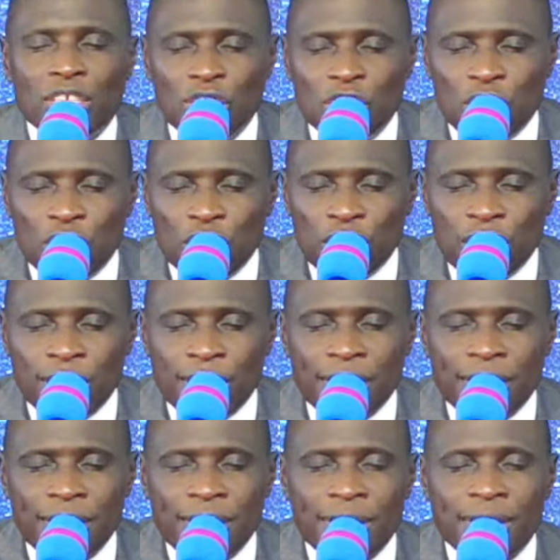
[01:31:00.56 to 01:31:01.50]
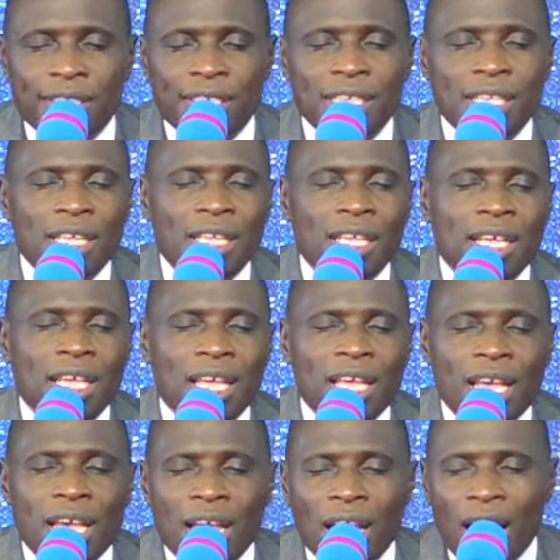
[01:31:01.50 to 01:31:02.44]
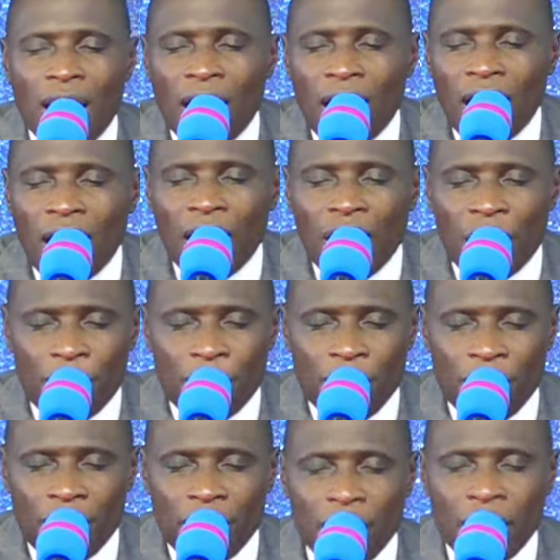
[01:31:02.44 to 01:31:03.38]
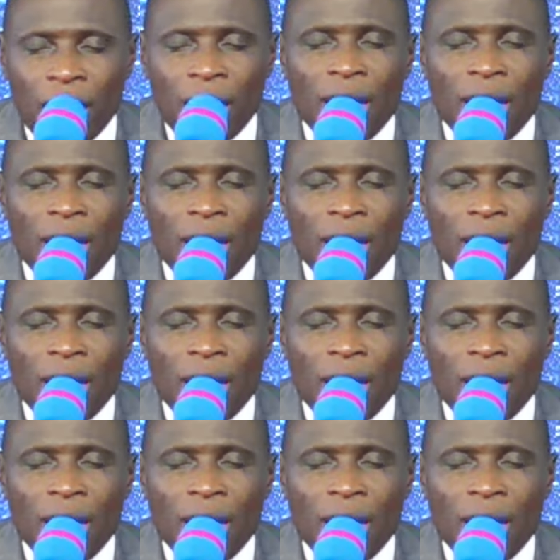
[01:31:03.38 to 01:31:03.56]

Jesus. Yesu. I am here.